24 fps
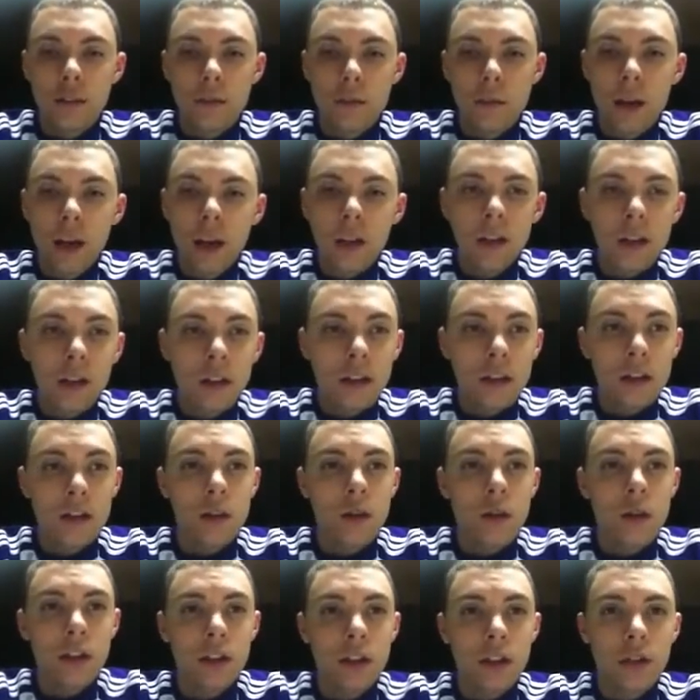Make a long
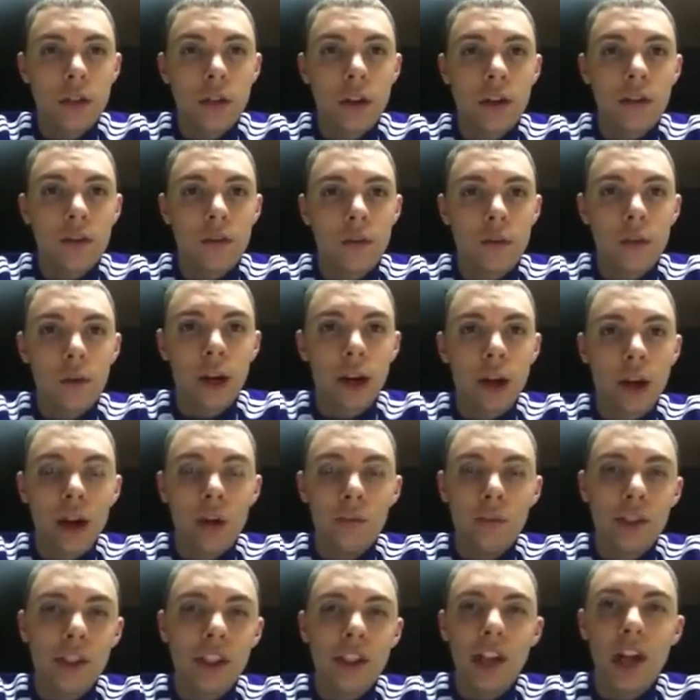story short, when
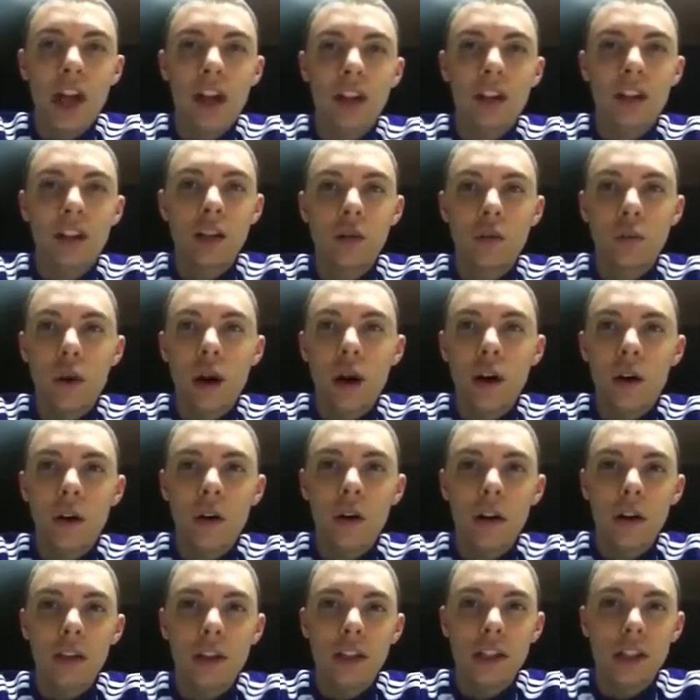I'm just staring at this white
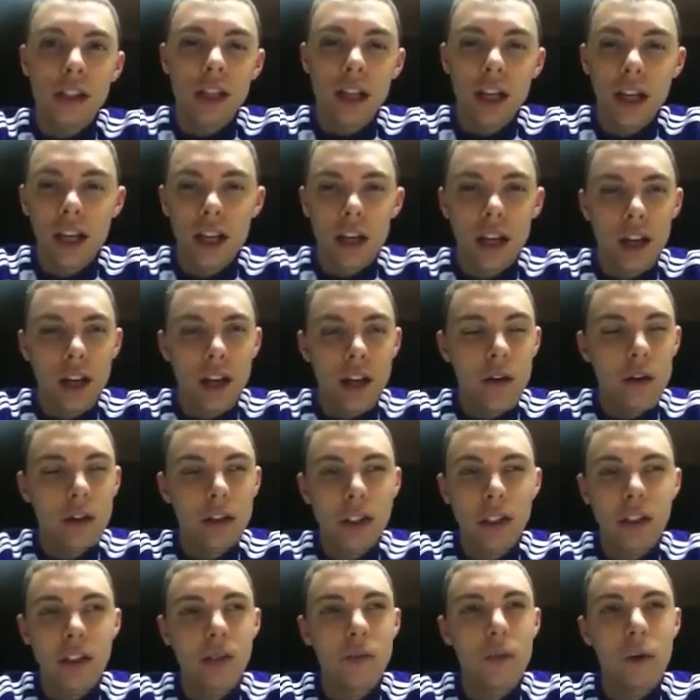horse, and it
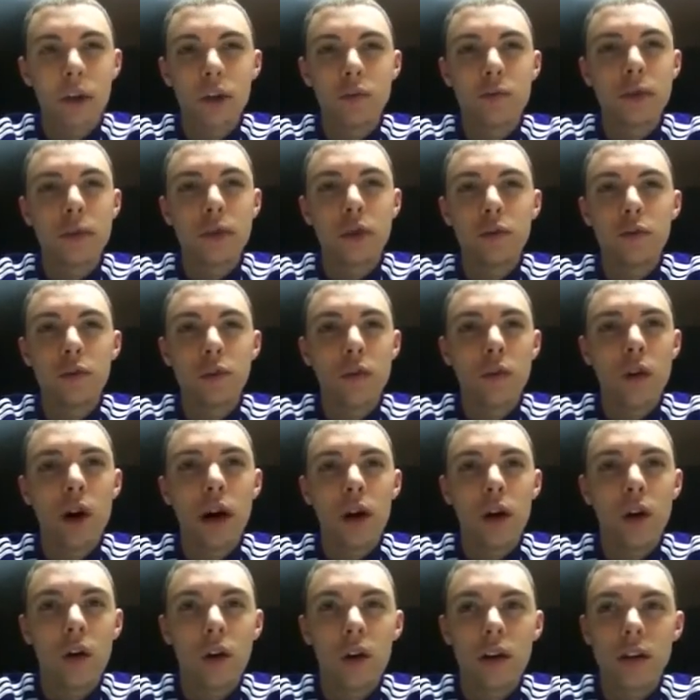was just the most beautiful
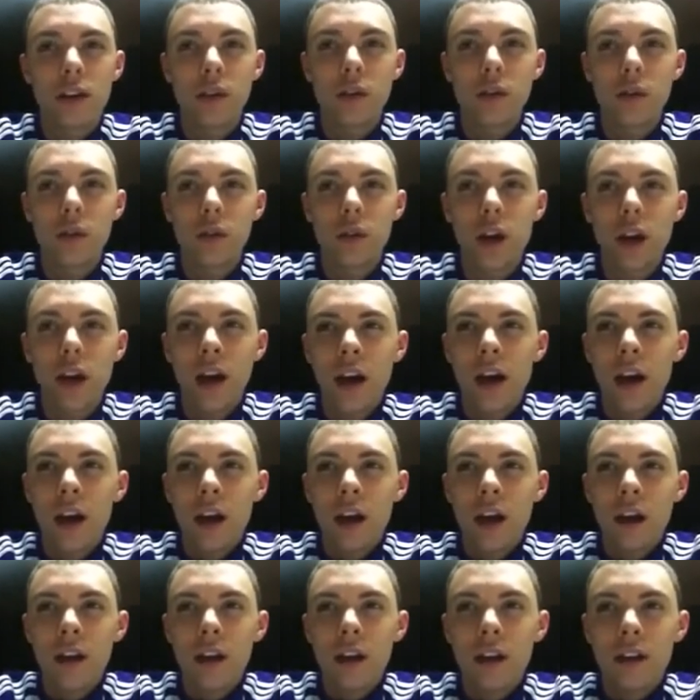white horse.
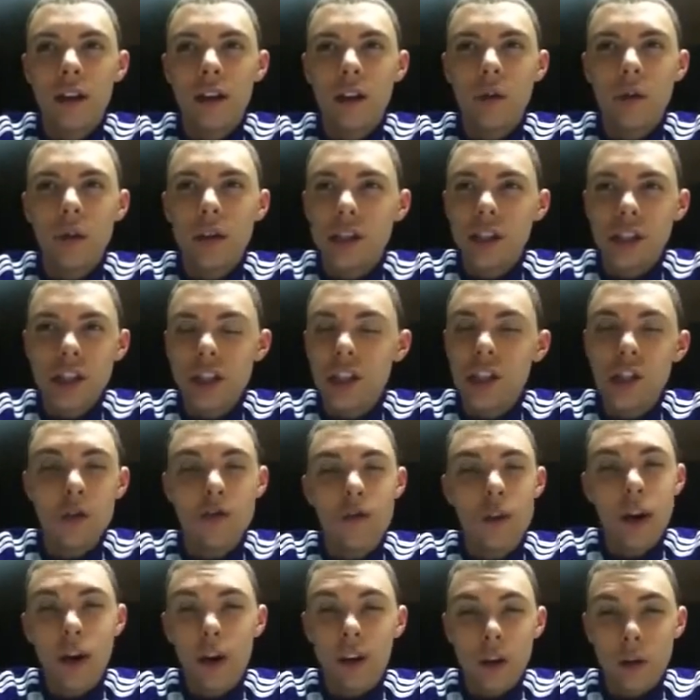It wasn't just a
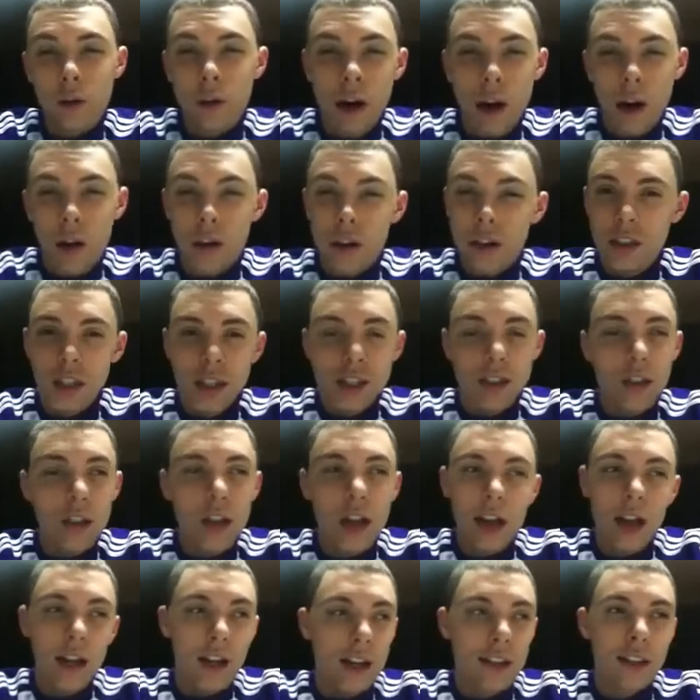regular white horse. That's all
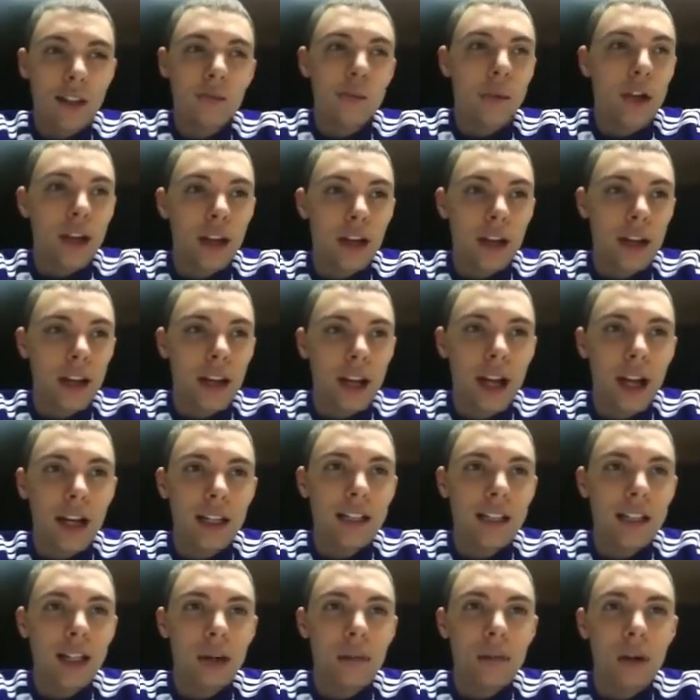I can explain it. Like I
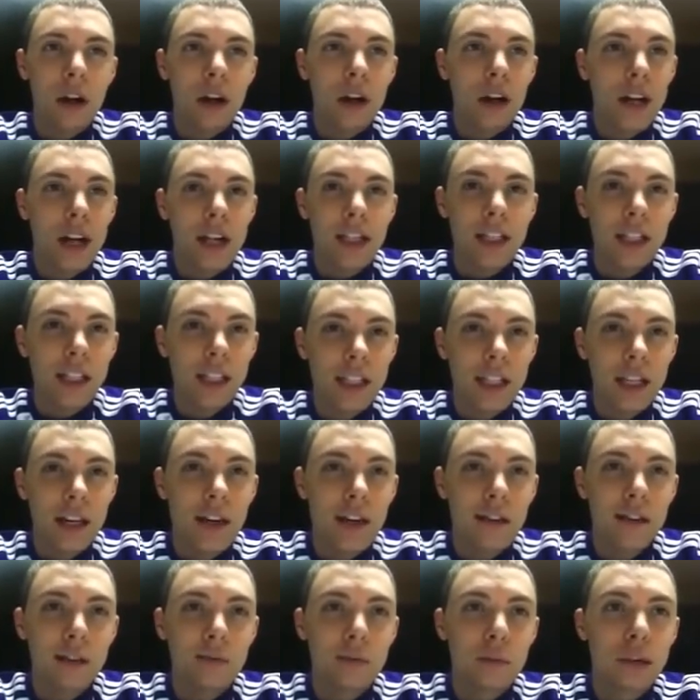said, I'm not good at
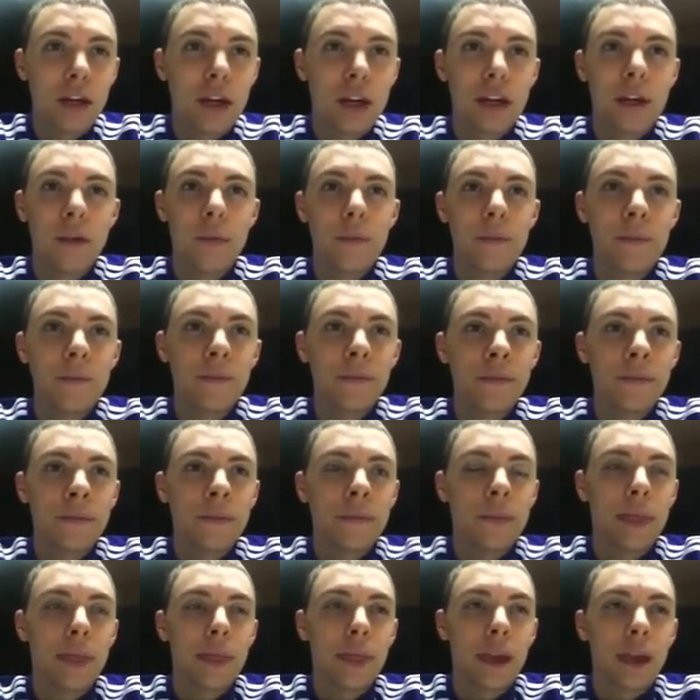details, but
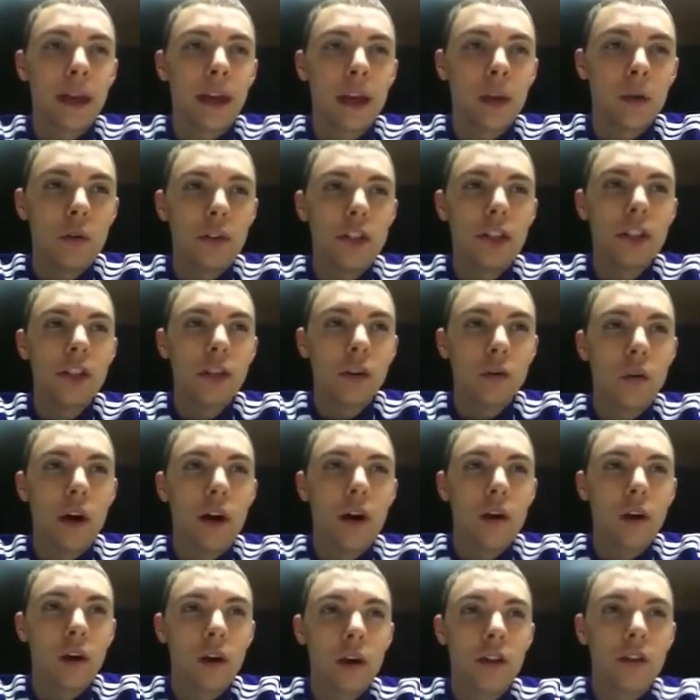it was just a
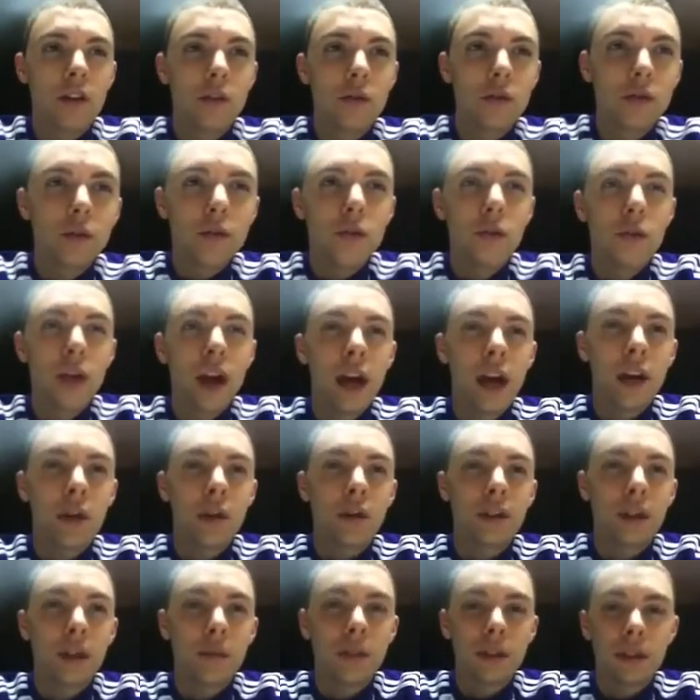white horse. You knew that it
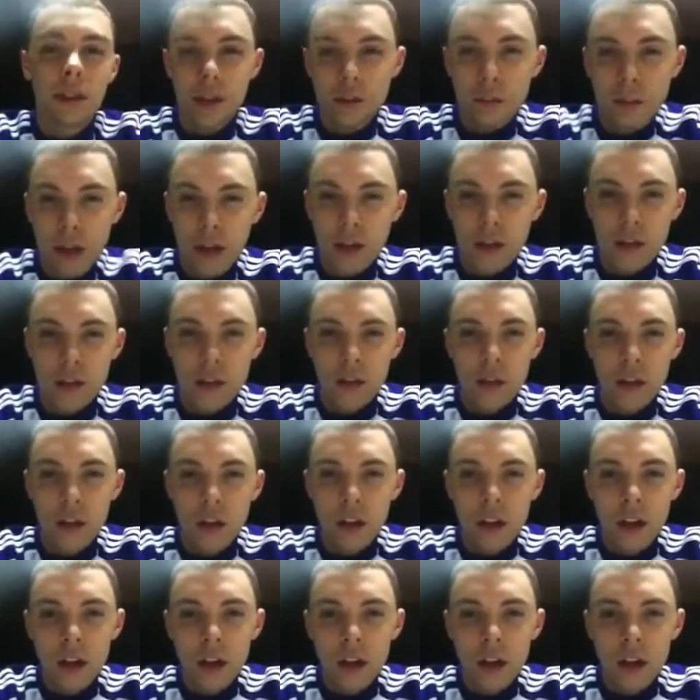was something special.